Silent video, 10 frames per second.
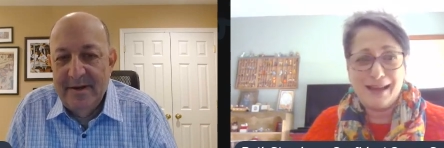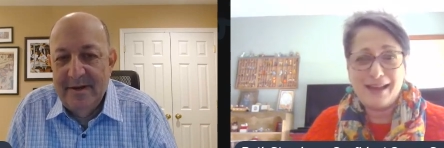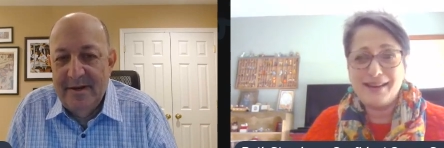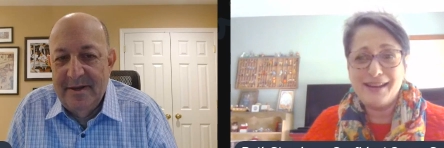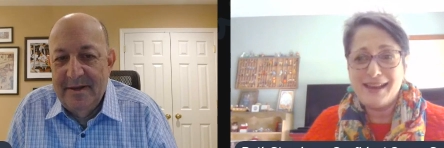Speaker 1: How
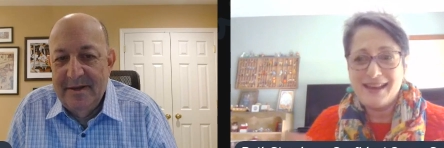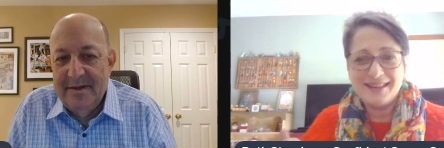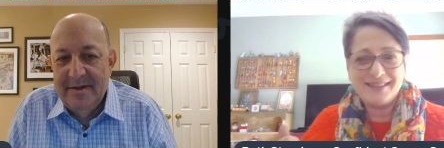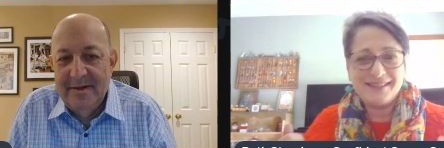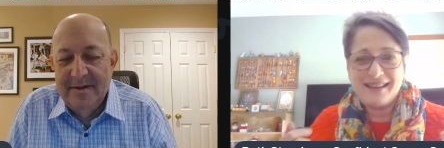do
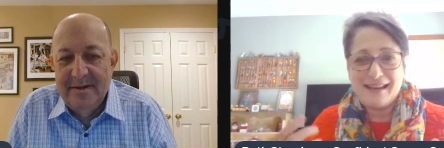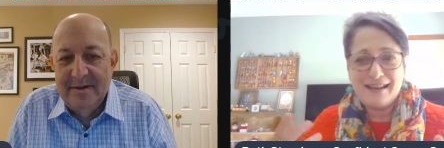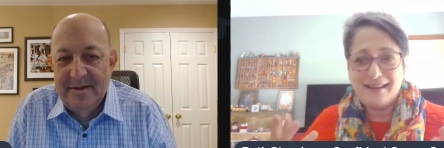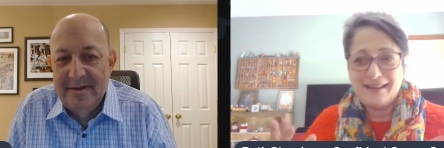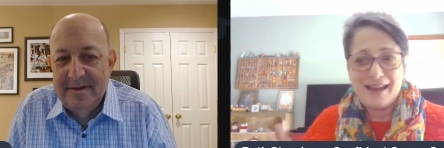you,
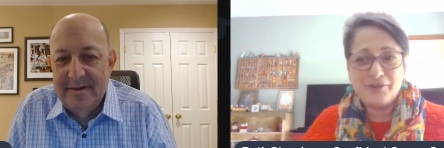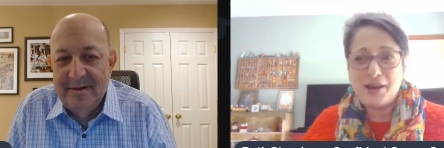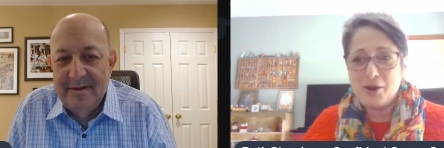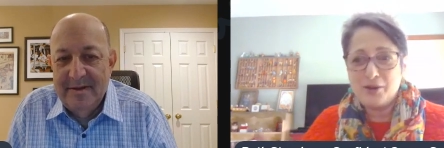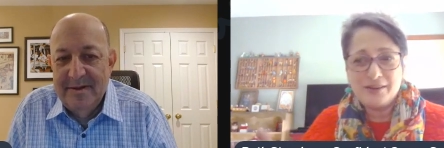I don't
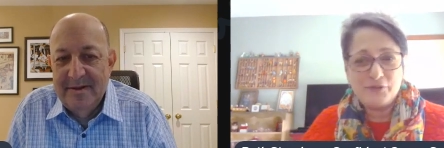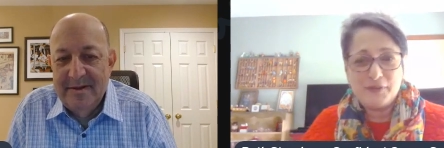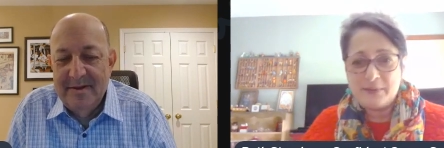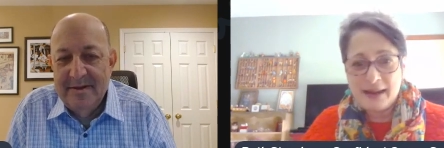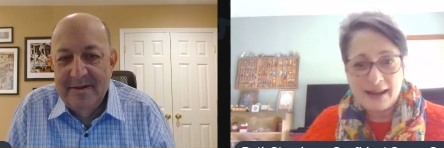know.
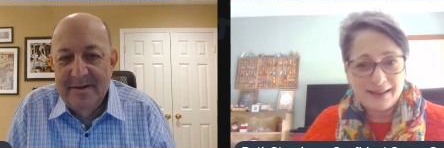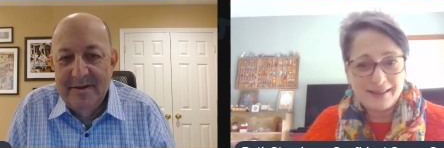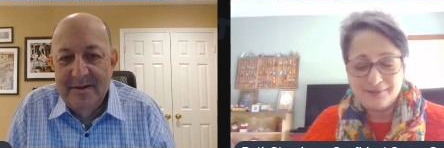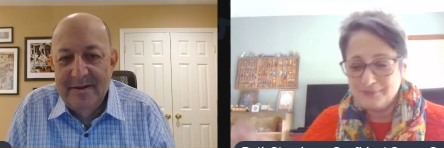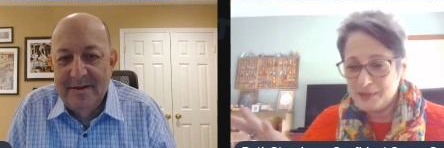Feedback,
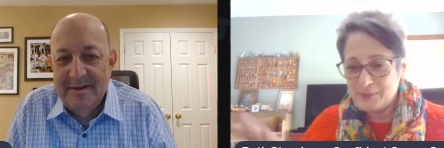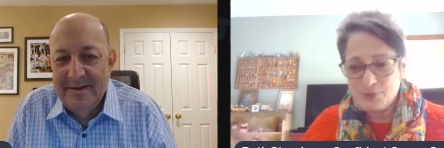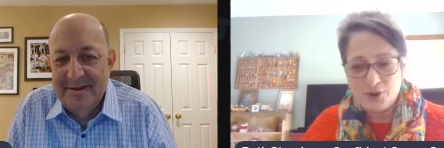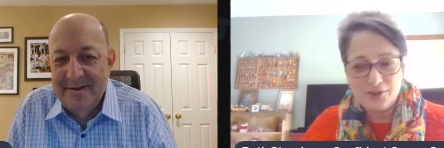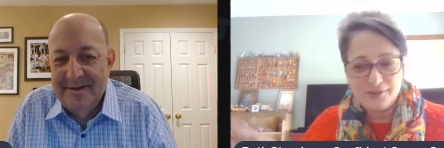
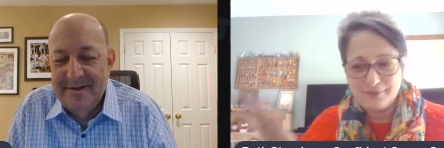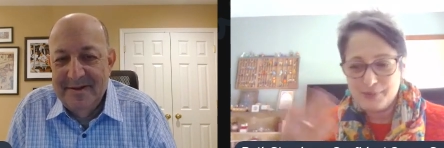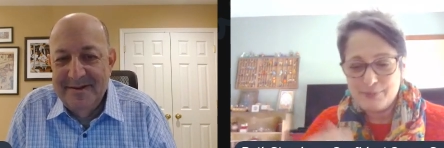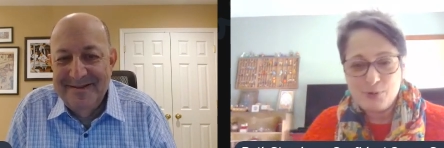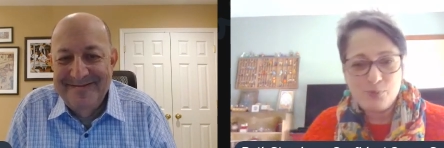people,
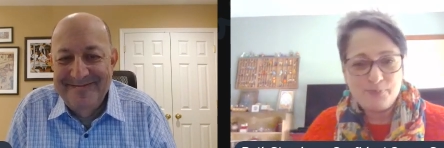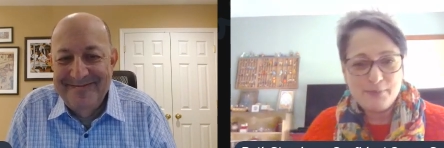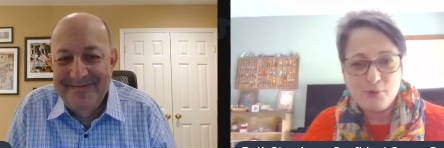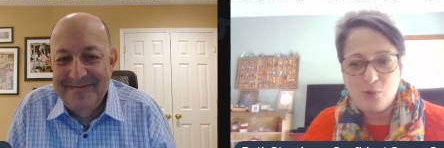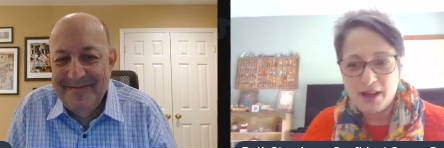people,
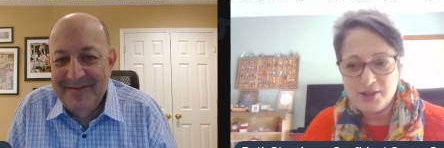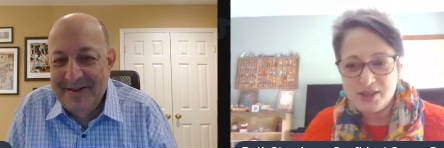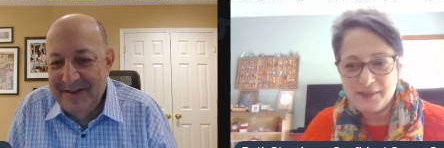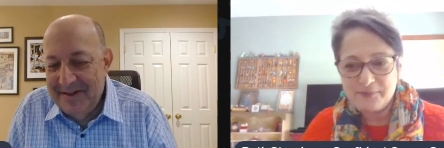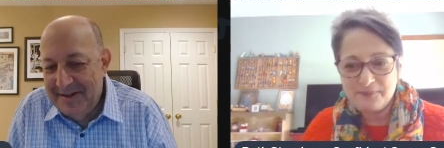people
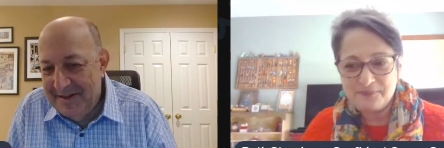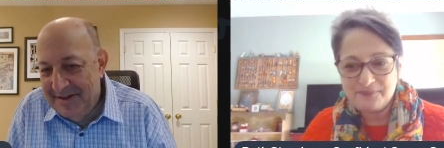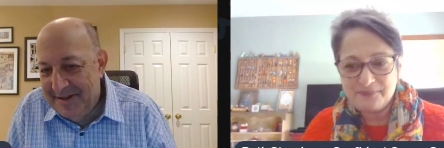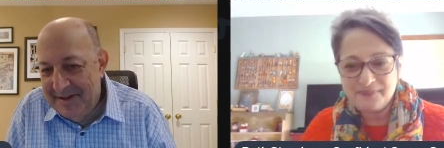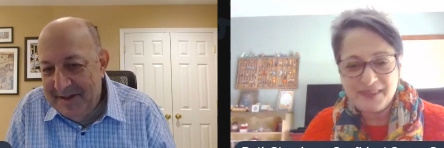watching.
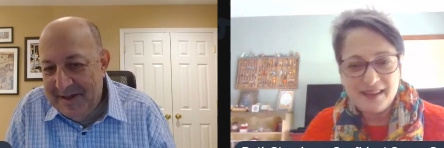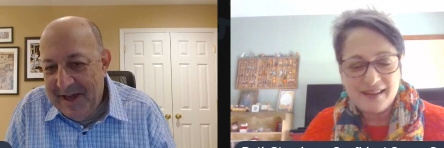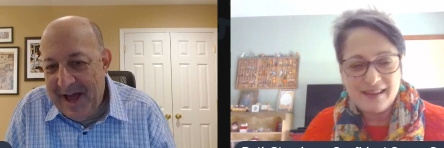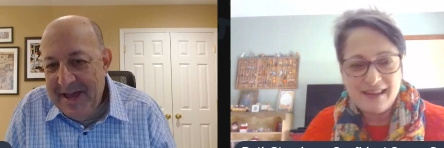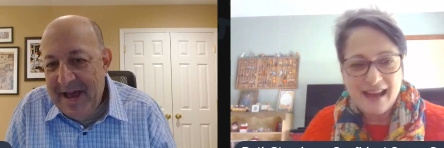
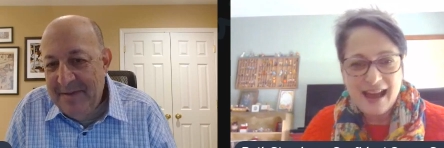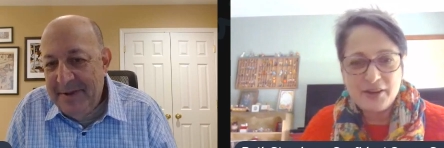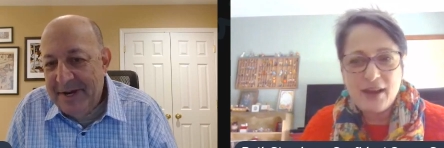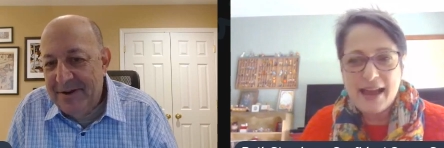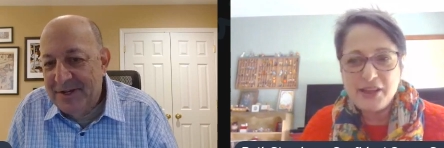
Speaker 2: Yeah, I
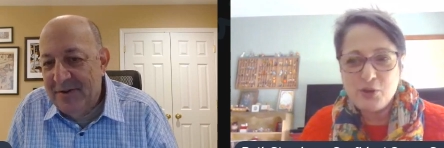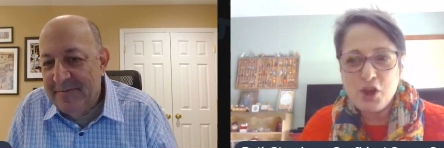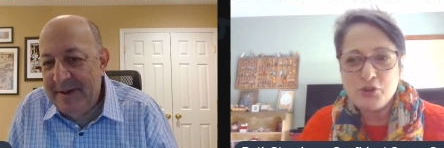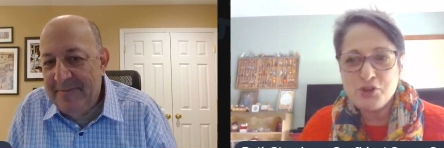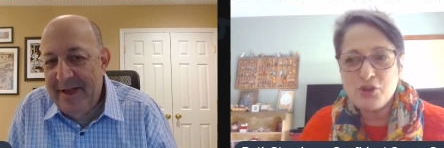think I here's what
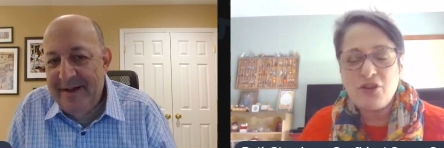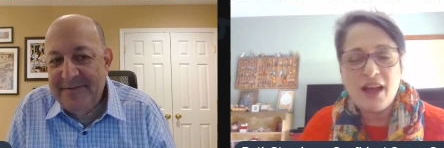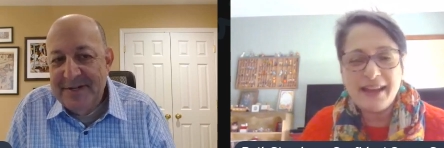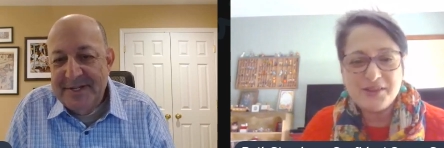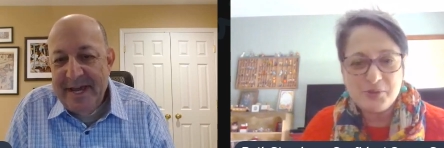people have
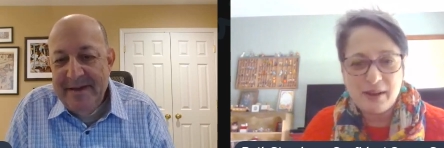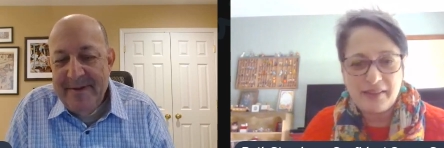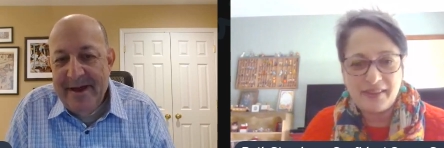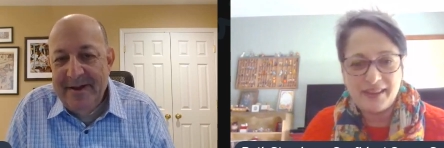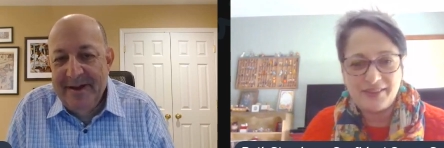to say
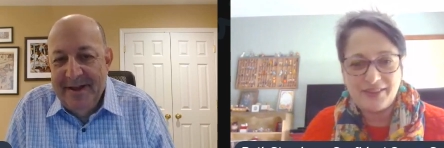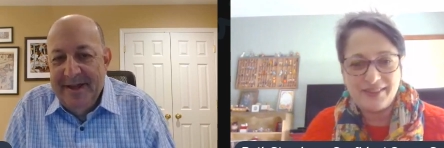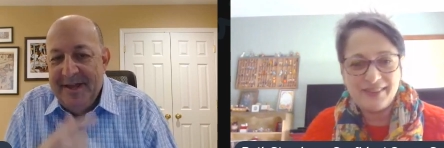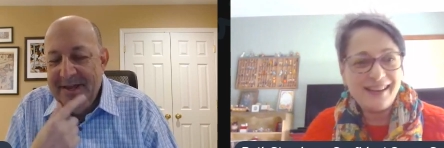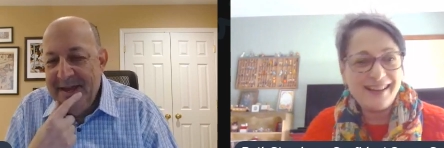that.
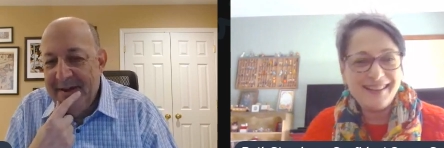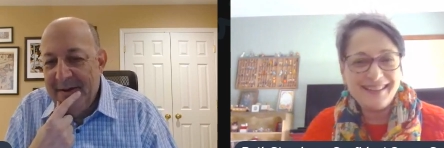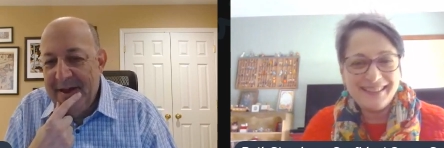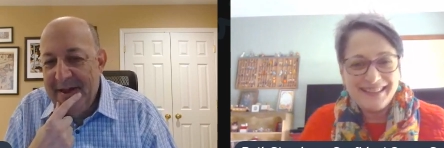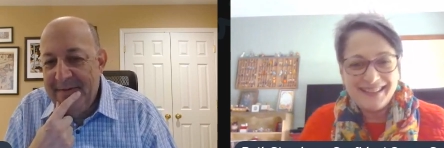Huh? Yeah
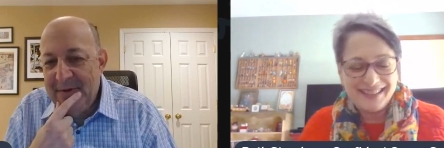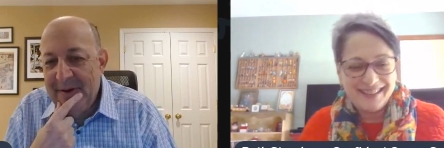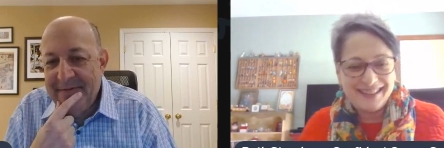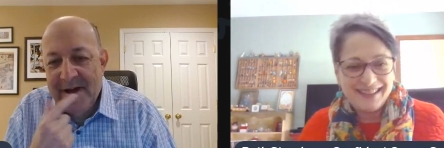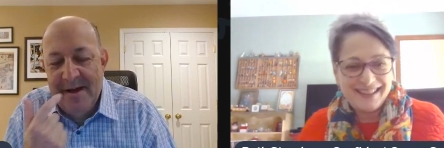if you
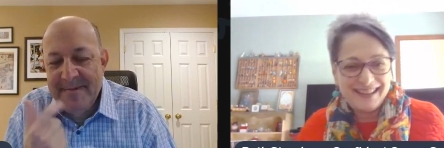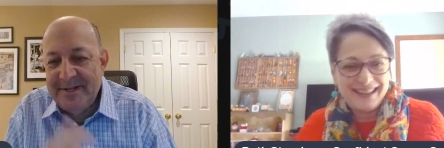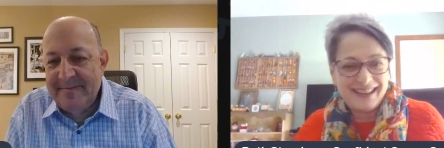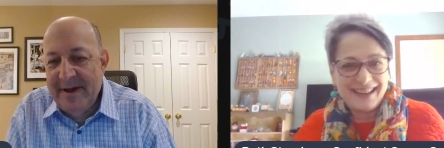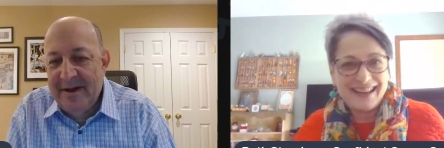have comments
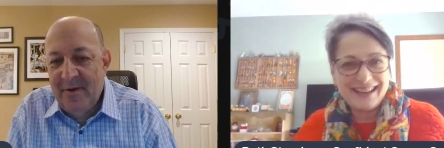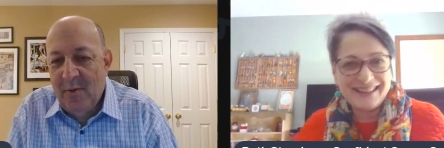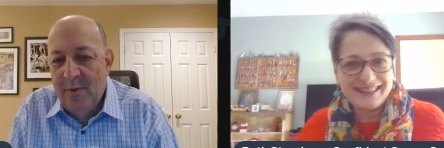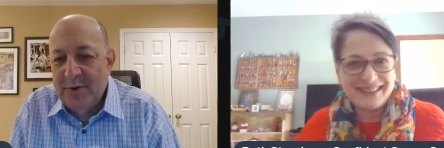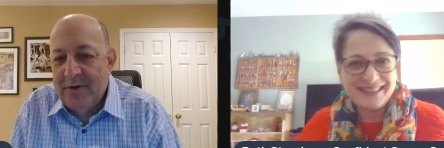about
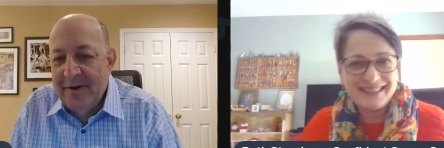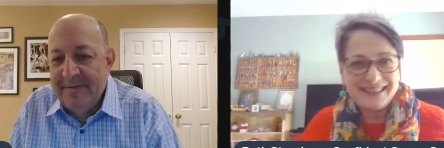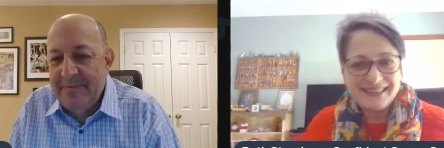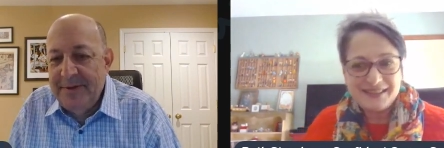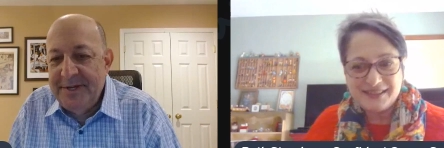what we're talking
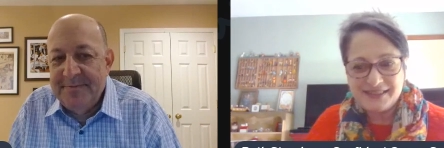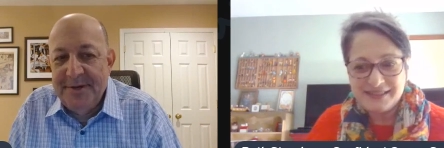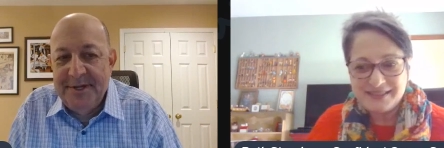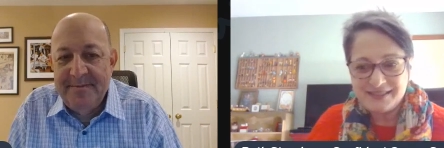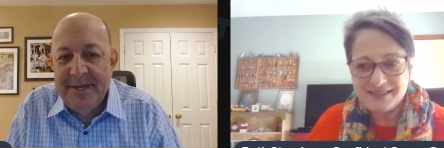about, please
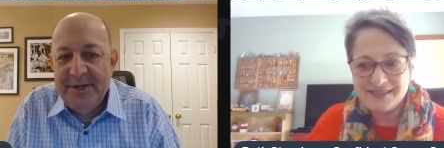put them in the